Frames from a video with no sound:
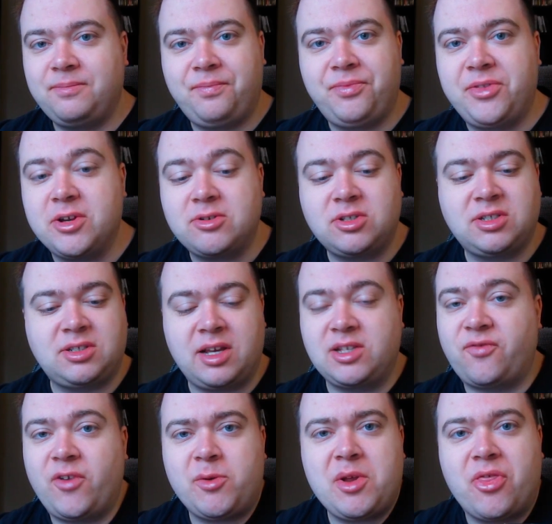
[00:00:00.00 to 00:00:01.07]
It's
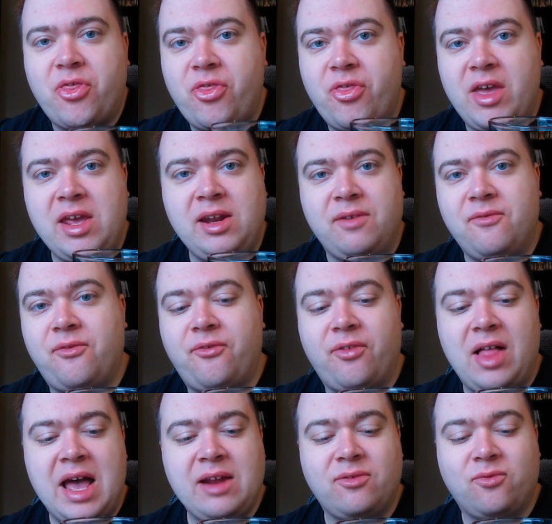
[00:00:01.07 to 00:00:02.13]
very thin and
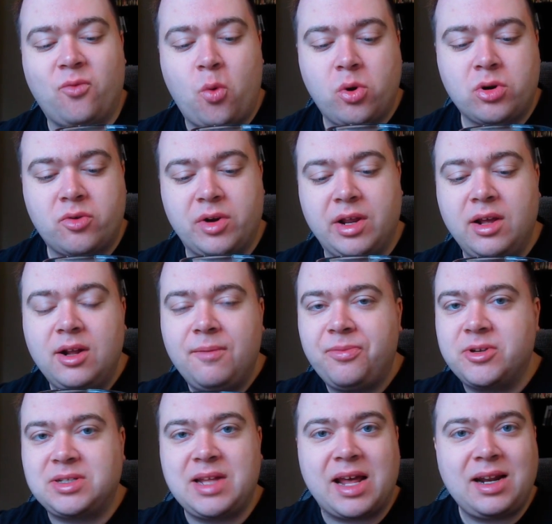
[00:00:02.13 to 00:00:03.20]
flat and watery.
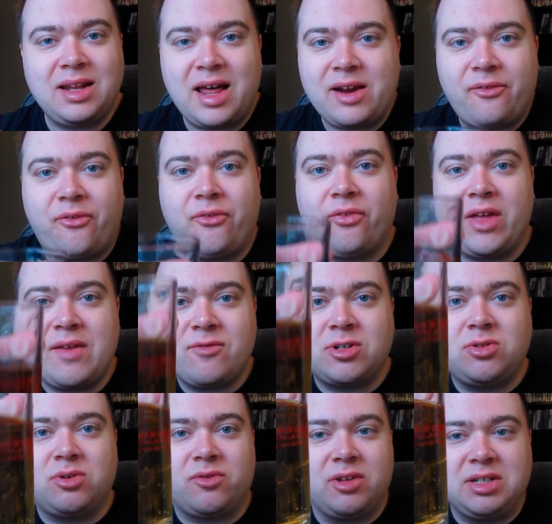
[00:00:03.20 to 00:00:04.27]
There's not a lot of flavor
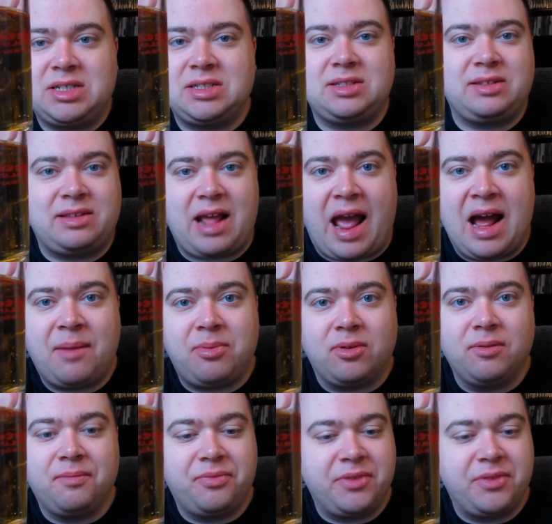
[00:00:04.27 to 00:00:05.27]
to it really. It's just apple.